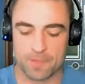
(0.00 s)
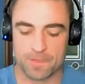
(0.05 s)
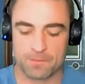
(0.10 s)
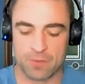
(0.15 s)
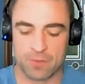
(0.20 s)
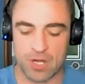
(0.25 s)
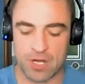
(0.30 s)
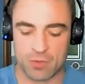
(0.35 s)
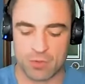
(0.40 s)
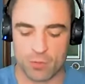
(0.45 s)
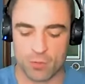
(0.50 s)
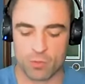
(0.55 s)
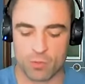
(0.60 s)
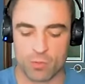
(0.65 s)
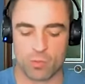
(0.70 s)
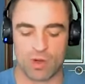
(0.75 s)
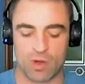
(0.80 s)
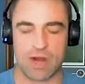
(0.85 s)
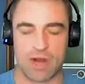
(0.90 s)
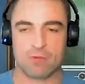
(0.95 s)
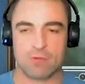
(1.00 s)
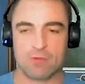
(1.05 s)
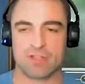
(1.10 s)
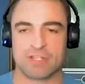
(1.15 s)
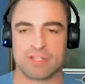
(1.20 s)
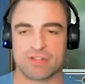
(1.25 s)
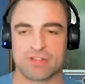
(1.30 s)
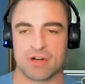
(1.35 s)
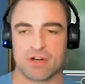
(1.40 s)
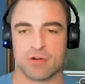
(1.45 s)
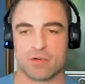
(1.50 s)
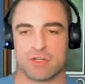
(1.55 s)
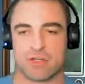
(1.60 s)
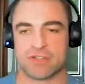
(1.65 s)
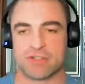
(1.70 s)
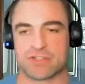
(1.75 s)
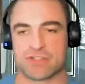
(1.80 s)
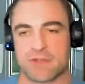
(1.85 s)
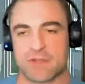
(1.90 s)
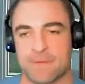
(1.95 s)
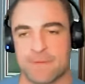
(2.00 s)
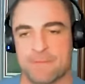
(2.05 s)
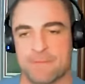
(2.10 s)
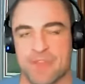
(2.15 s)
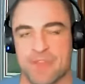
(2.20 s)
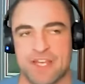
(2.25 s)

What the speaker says: but what I really saw was